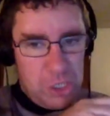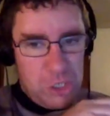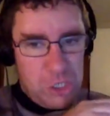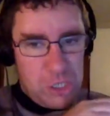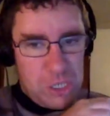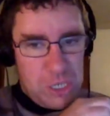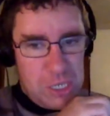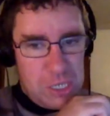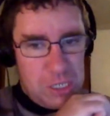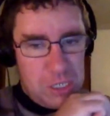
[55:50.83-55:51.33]

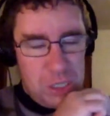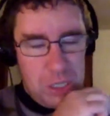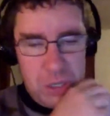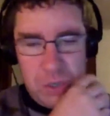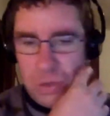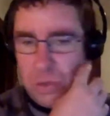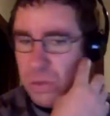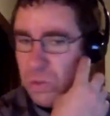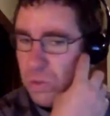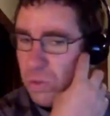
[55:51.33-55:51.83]
just got to
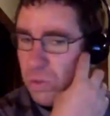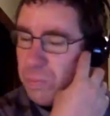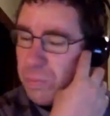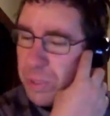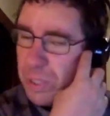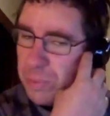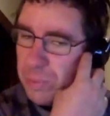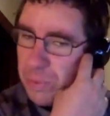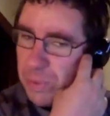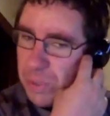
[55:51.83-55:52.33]
know
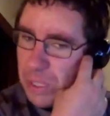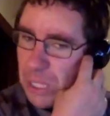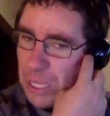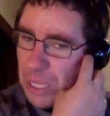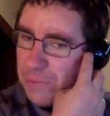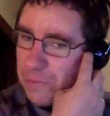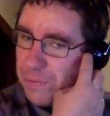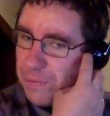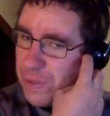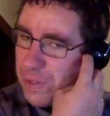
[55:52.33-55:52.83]
people
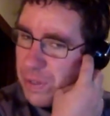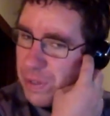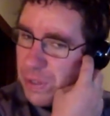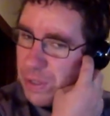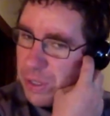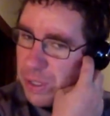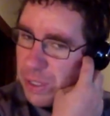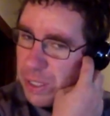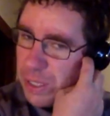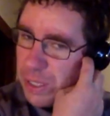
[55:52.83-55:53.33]
like
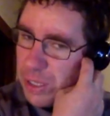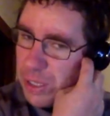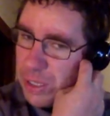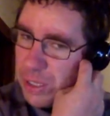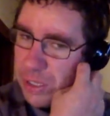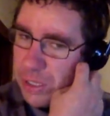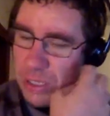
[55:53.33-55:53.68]
Phil and